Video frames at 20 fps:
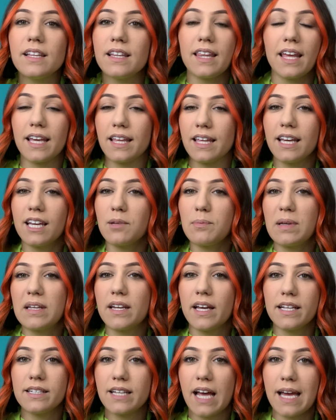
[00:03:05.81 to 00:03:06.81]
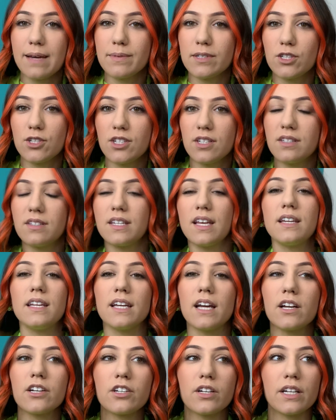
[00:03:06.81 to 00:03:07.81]
Like, it could be nighttime and she's
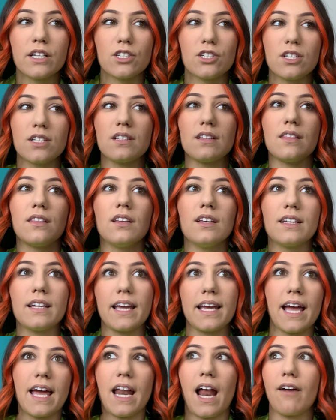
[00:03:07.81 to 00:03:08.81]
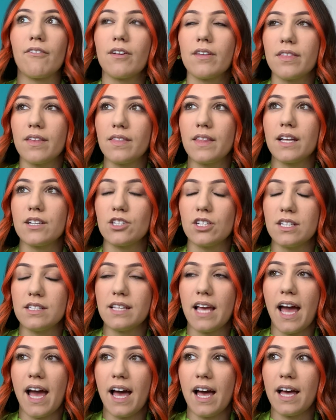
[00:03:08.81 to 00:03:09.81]
standing under it and she's looking at everything that she's
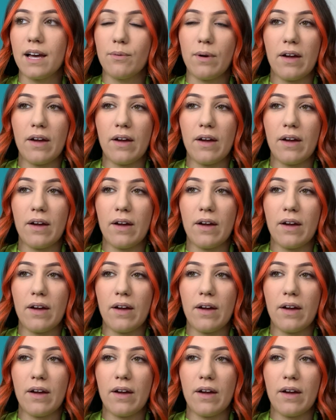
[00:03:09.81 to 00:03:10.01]
had,